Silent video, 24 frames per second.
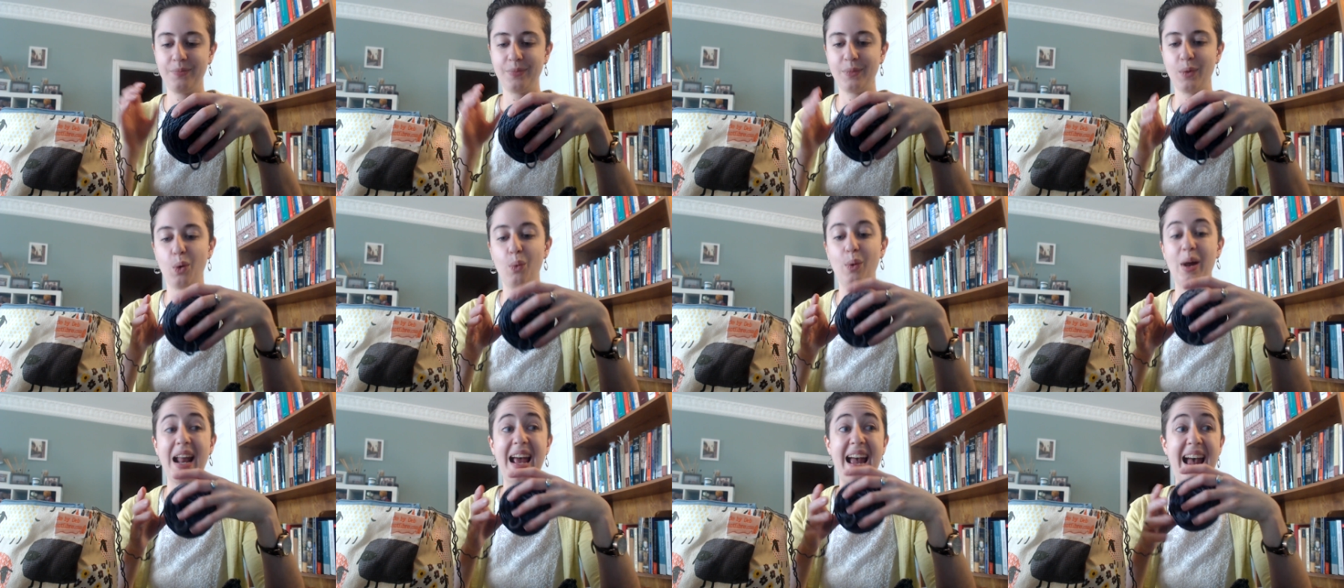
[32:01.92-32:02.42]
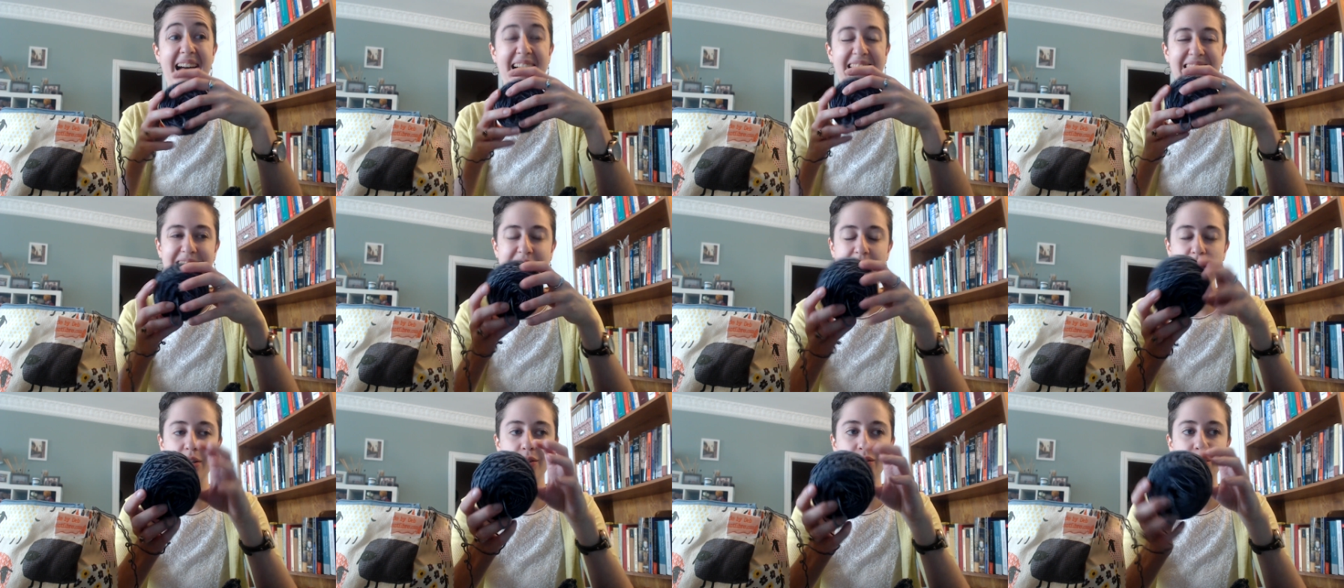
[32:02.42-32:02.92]
what I
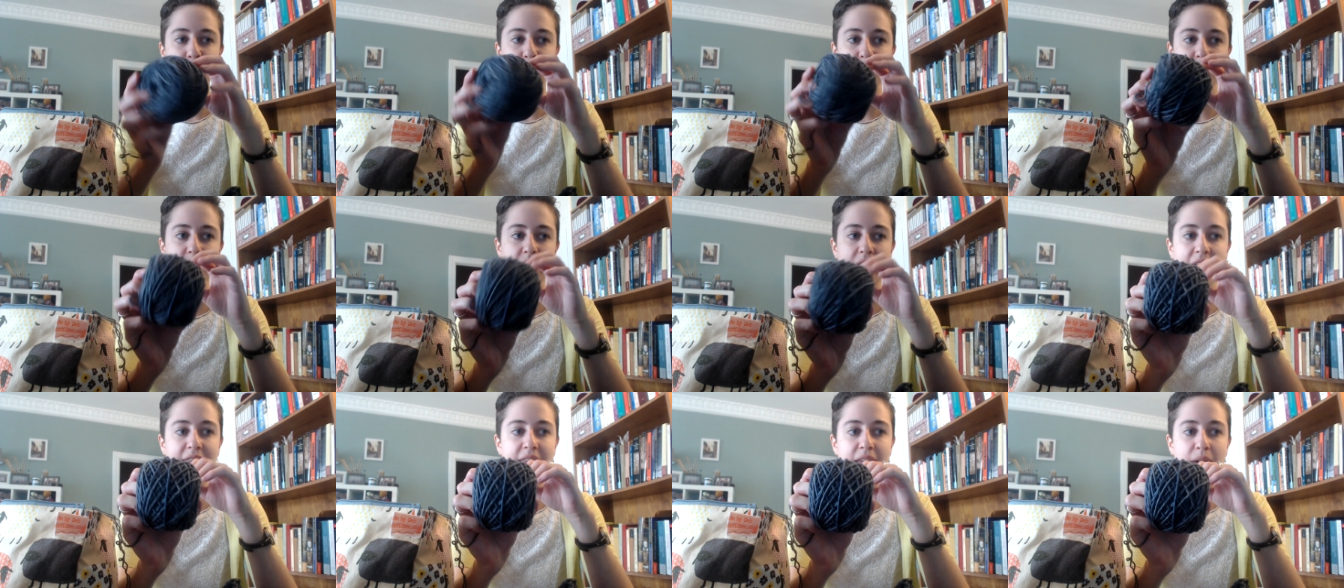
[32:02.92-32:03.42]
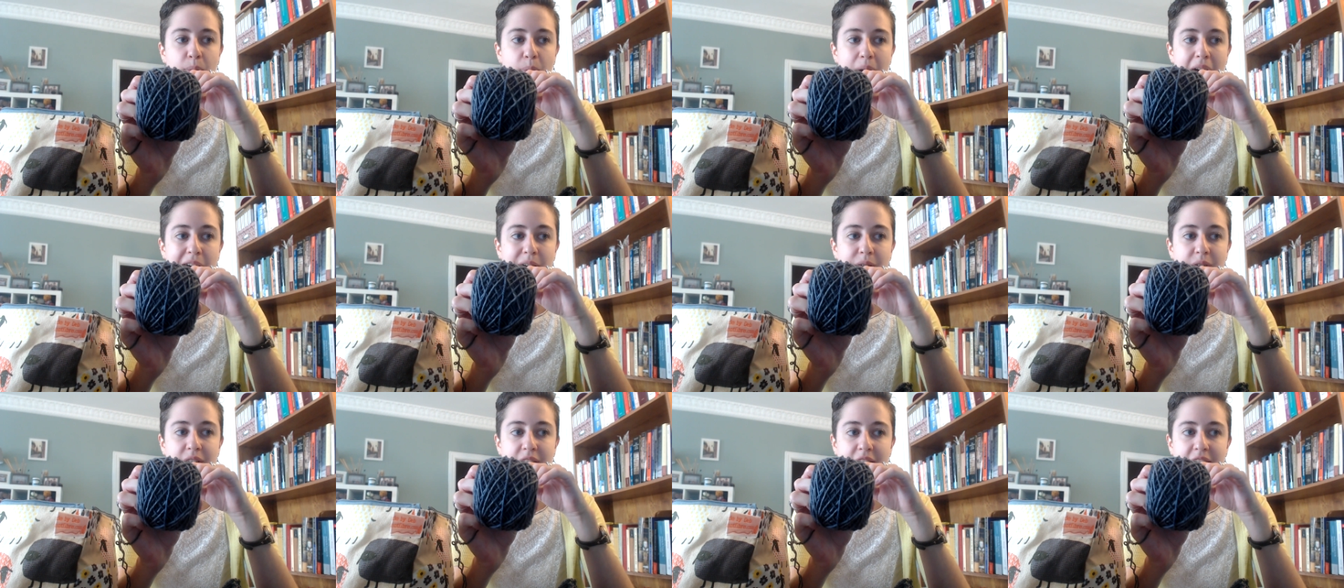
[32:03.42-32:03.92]
hadn't used and then
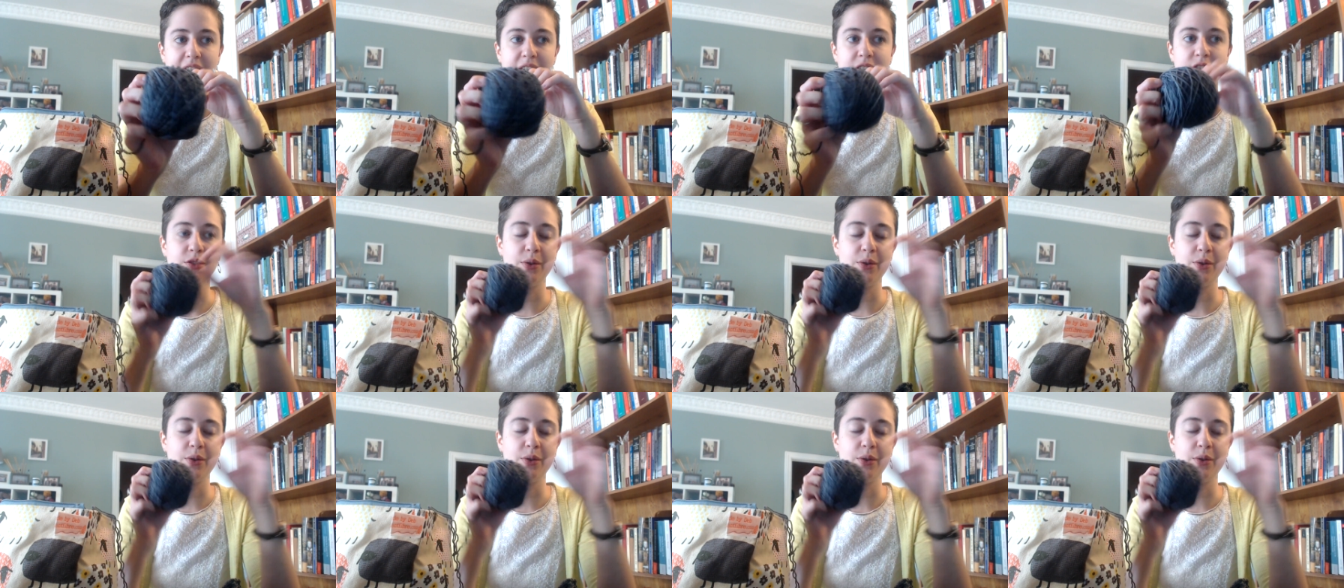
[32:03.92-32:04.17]
wound this.